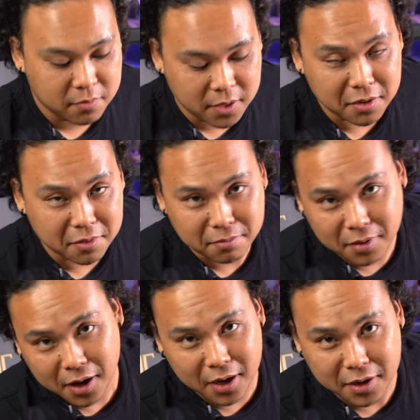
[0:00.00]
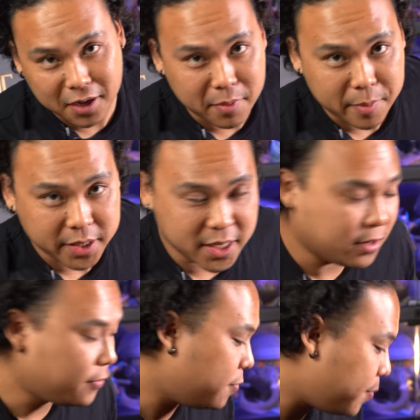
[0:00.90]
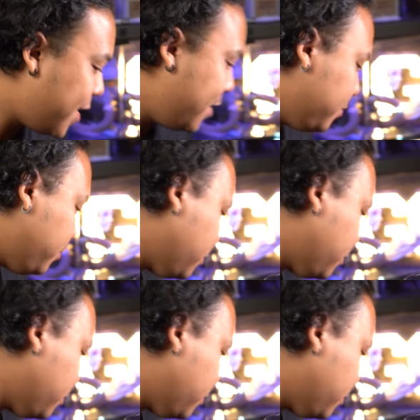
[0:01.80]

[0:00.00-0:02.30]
you know, kind of did it by myself, but